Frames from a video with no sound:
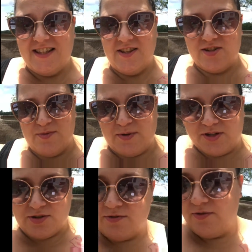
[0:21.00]
There's a
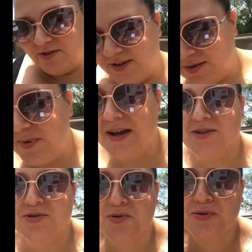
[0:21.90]
bunch of
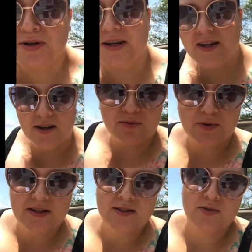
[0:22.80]
backstory and
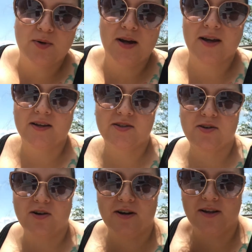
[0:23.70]
reasons why I
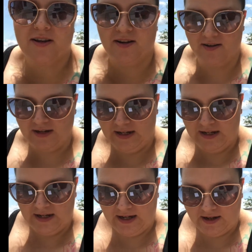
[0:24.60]
started and,
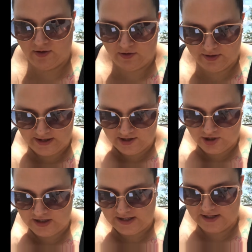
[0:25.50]
and all that
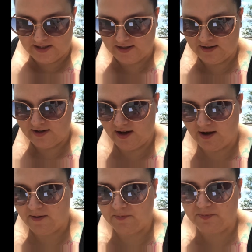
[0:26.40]
jazz.
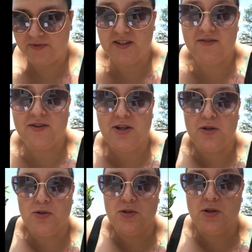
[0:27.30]
Um, this video
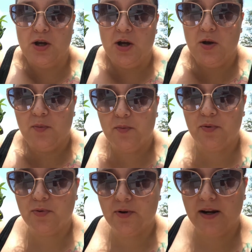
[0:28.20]
is
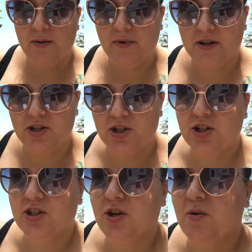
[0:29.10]
pretty much
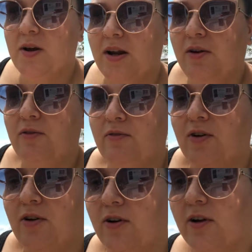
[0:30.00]
just going
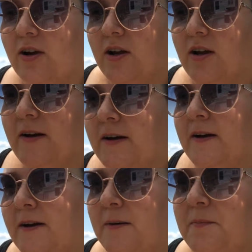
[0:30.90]
over
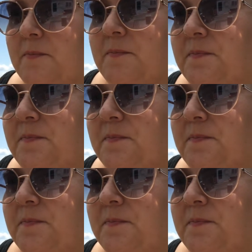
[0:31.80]
um,